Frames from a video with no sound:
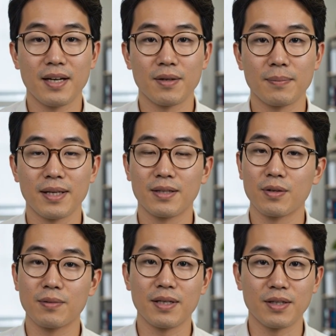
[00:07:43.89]
every
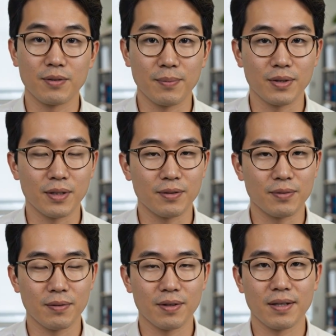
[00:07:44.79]
mainstream distribution
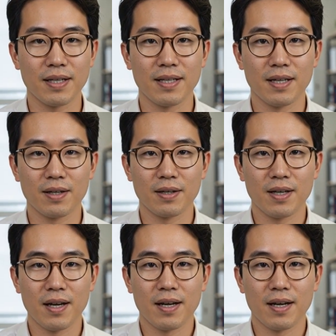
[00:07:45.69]
for 15 years